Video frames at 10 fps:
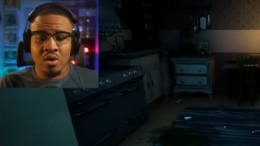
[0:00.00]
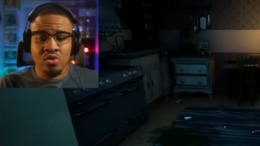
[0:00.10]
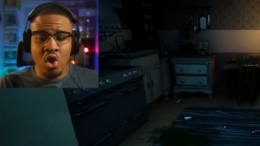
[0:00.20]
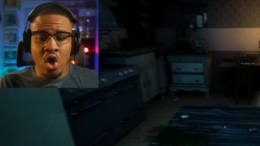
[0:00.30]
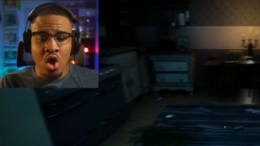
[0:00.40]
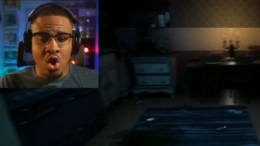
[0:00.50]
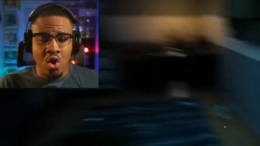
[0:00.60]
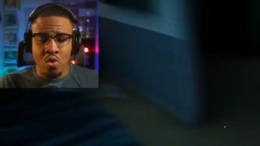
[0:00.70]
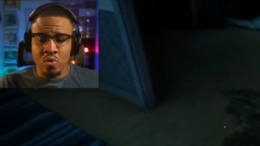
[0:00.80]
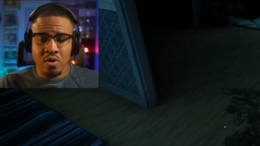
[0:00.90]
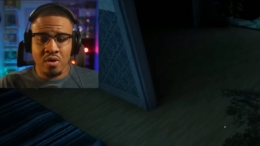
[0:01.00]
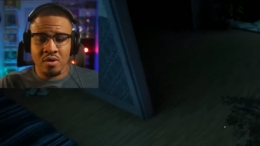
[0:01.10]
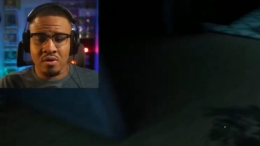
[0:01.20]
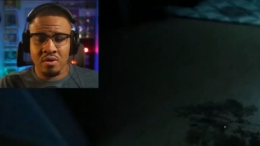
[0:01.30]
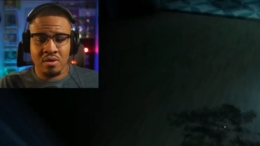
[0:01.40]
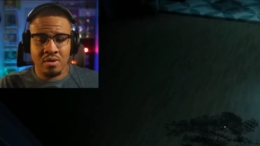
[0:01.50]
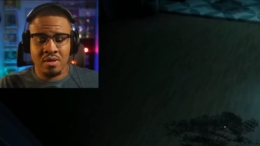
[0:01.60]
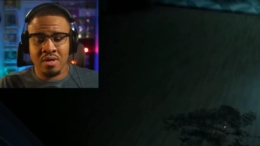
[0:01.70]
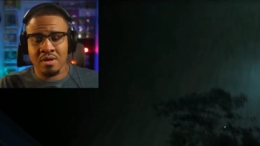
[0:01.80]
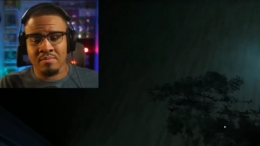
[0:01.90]
Dude.
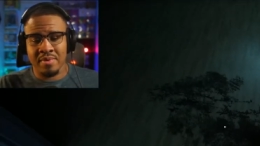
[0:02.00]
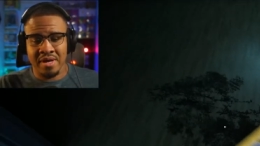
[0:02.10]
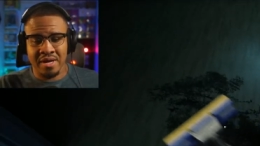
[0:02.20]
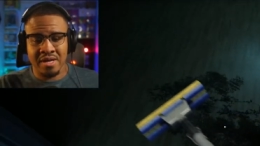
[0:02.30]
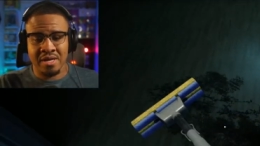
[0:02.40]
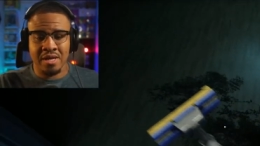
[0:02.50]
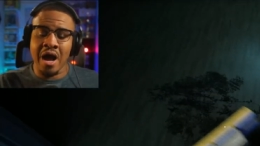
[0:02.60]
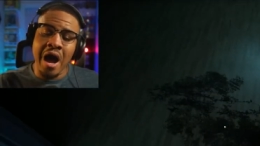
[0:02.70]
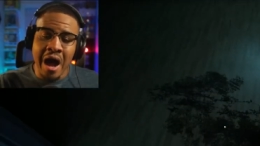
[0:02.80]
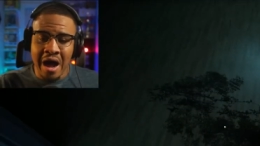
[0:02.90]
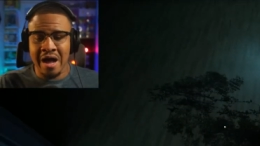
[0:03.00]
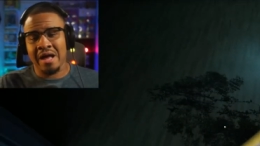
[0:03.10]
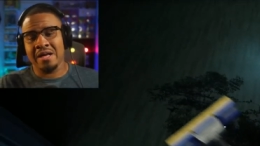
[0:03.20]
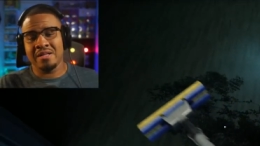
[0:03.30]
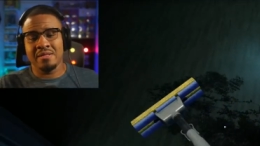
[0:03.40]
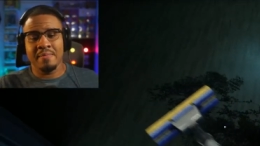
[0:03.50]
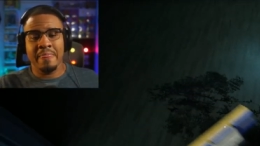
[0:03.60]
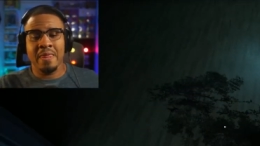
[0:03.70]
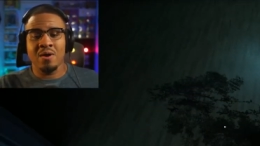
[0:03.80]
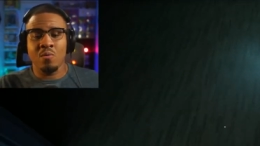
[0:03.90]
Oh my God.
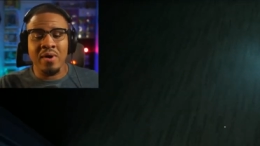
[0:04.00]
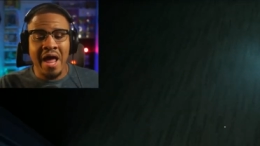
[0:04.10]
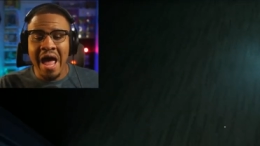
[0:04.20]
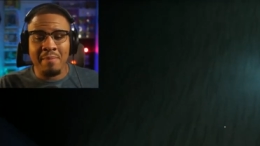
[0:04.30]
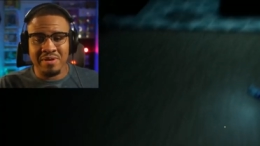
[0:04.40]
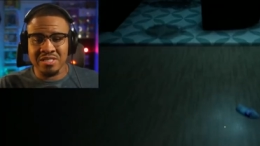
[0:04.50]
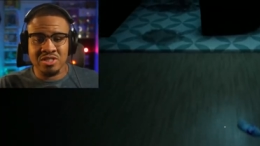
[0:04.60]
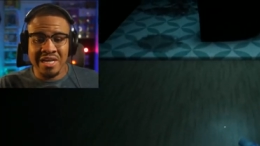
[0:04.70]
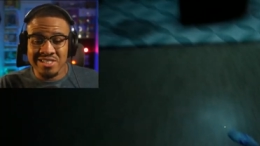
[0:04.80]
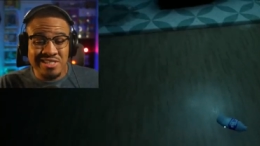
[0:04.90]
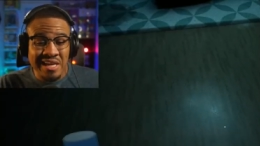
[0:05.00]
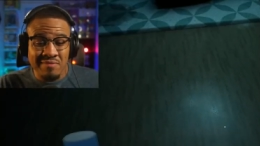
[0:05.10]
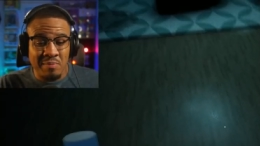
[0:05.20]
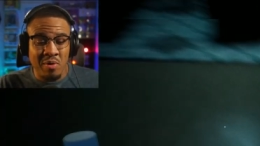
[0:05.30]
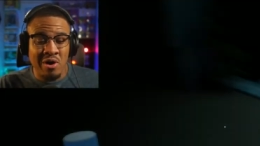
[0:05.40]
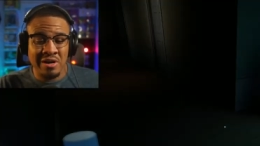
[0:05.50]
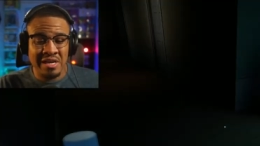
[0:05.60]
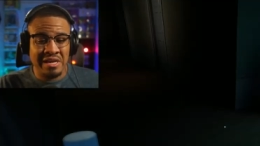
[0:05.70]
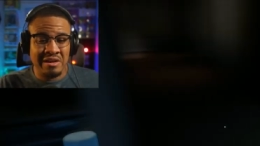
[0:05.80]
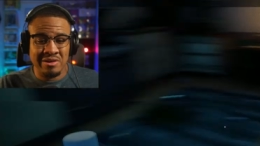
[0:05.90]
What happened? Did you guys just have a party
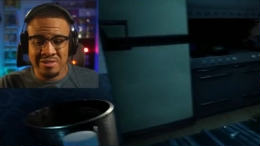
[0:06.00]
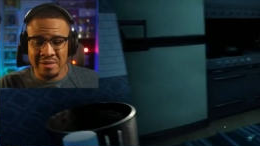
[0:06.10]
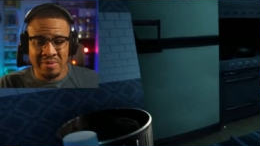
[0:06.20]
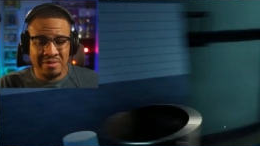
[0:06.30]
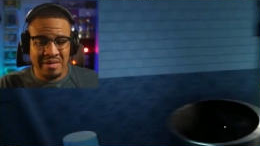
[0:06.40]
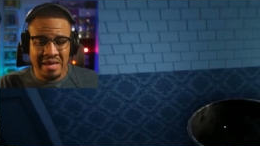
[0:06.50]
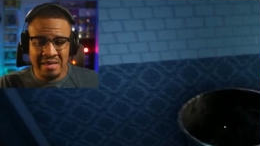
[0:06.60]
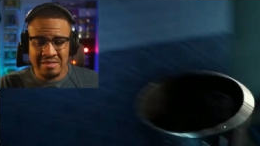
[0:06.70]
in here or something? Eh?